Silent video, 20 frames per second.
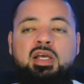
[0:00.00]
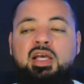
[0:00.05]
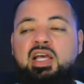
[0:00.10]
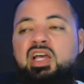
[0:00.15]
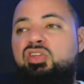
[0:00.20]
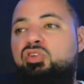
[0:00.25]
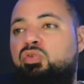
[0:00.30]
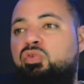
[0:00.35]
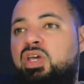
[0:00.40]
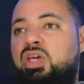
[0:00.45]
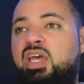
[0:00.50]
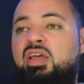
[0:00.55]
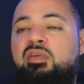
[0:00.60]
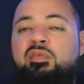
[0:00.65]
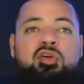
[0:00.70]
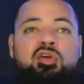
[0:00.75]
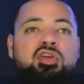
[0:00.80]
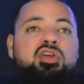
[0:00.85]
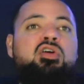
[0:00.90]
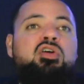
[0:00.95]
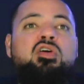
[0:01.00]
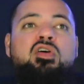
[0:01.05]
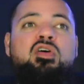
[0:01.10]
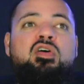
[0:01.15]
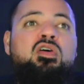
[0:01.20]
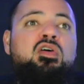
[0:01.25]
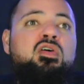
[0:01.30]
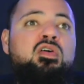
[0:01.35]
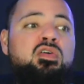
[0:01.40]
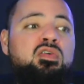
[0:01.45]
and you gave her your
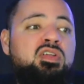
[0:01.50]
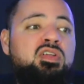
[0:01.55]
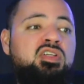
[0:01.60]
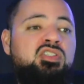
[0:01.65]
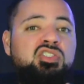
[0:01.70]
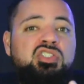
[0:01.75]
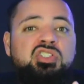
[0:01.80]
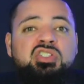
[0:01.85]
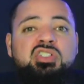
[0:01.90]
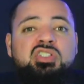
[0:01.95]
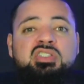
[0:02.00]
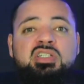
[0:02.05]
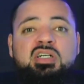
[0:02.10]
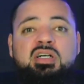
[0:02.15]
all, then she just